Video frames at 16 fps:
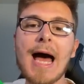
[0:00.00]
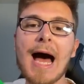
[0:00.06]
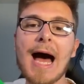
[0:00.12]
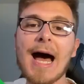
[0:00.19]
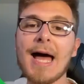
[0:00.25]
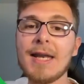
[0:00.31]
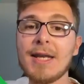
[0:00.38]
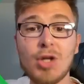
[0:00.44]

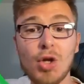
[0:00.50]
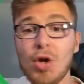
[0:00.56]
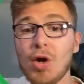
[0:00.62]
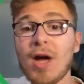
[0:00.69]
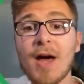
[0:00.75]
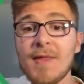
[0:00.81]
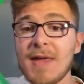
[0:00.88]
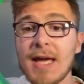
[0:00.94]
And you
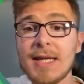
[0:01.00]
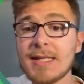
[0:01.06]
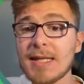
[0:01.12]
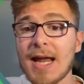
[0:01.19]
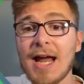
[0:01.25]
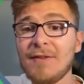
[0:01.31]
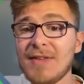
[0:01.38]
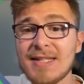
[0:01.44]
look at this
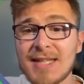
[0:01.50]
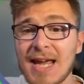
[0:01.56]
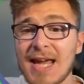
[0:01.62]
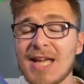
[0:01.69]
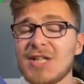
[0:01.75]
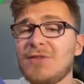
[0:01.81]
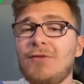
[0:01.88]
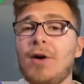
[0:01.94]
and I have to
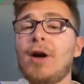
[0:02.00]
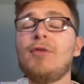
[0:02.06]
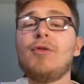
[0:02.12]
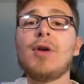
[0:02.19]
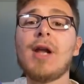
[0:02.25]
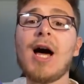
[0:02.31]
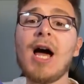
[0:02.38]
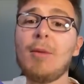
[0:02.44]
say it's very
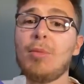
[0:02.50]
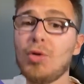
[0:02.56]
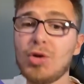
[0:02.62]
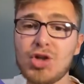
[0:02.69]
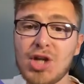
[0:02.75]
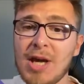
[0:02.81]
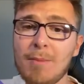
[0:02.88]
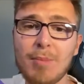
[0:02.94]
reliable.
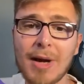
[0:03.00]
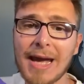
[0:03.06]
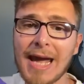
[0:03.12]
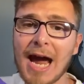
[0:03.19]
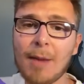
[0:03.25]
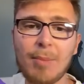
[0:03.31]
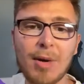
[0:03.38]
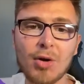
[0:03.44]
Timber,
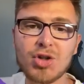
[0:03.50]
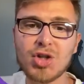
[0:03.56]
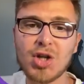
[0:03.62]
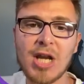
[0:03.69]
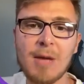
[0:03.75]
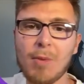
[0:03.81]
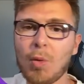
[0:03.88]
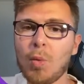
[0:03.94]
Gabriel,
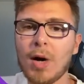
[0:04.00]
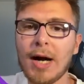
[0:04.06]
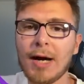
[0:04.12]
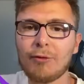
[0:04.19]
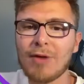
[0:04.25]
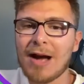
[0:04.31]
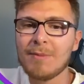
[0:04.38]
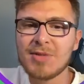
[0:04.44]
Saliba,
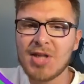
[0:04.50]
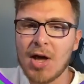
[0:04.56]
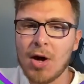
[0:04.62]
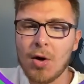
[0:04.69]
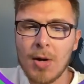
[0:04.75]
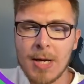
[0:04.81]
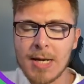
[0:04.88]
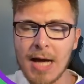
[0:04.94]
White,
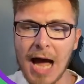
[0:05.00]
Ramsdale.